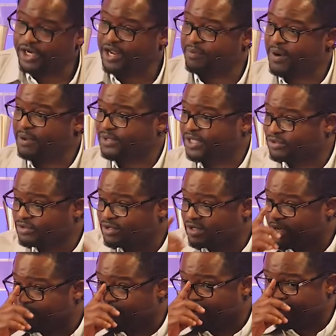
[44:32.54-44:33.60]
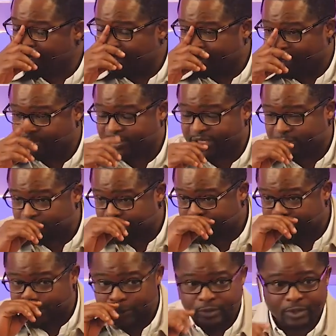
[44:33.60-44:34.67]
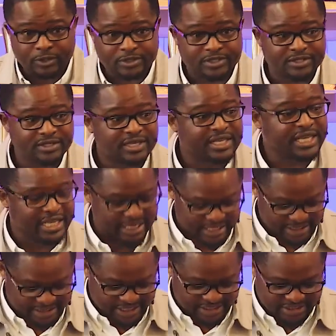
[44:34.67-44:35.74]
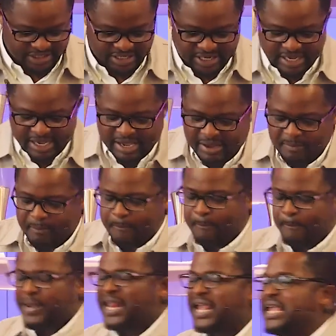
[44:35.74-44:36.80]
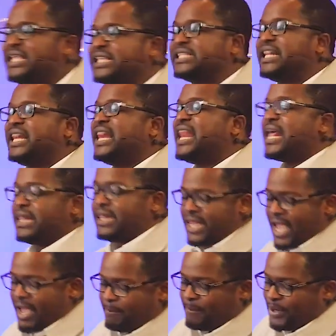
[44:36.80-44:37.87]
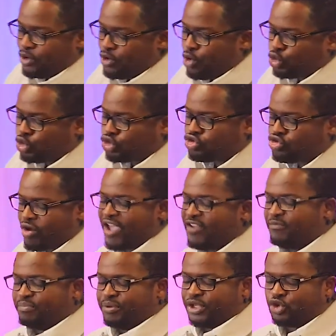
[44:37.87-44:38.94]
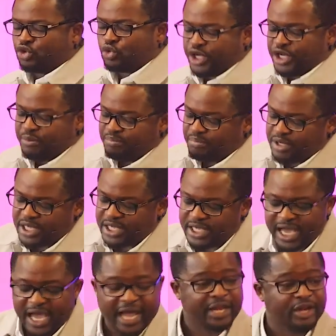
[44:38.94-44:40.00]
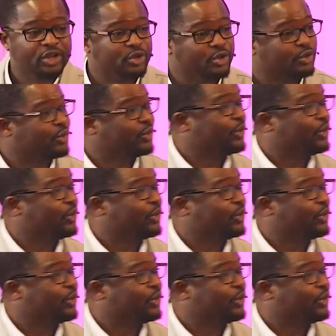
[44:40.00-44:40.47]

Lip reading: what did Abraham say to Abraham? Abraham said to say to Lot, he says, please let there be no strife between me and